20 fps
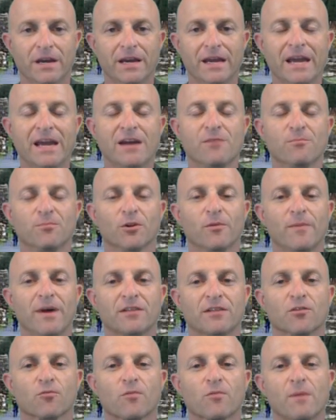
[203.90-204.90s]

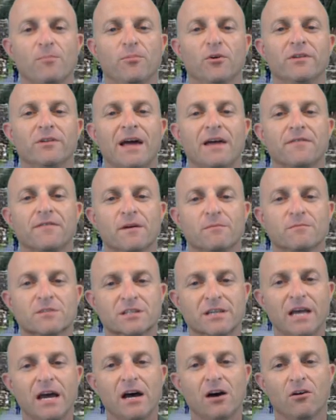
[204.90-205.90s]
implement the RippleNet
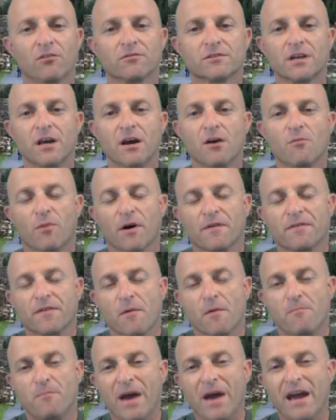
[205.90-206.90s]
themselves, but
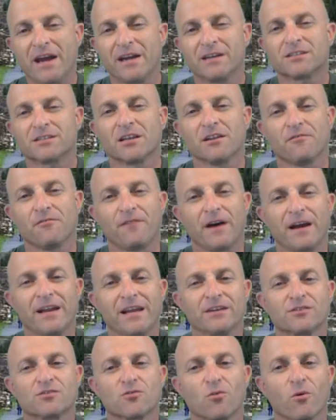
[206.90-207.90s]
the banks and the
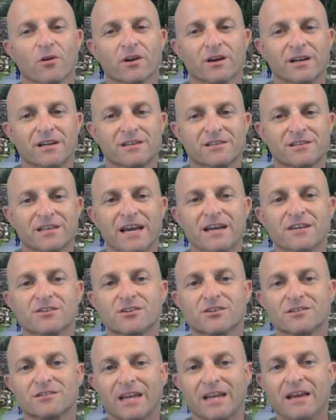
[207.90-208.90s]
financial
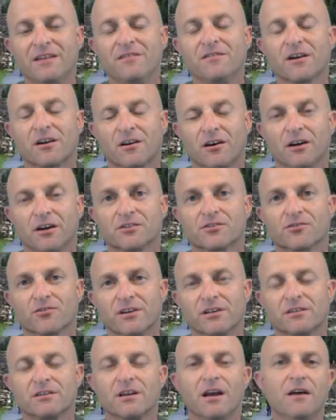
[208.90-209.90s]
organizations in the
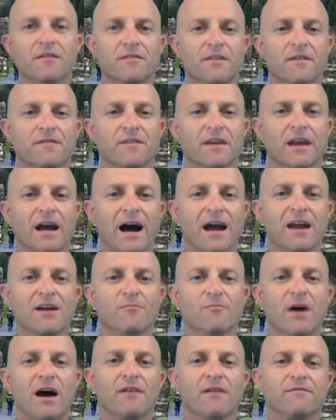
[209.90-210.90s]
countries that the
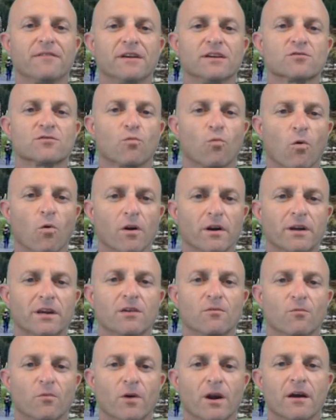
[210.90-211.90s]
IMF is
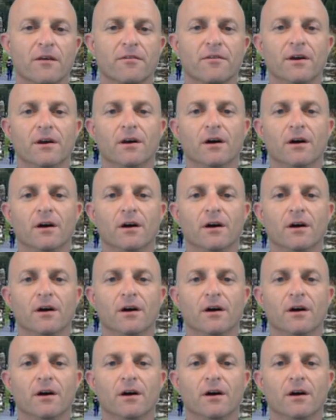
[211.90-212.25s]
working with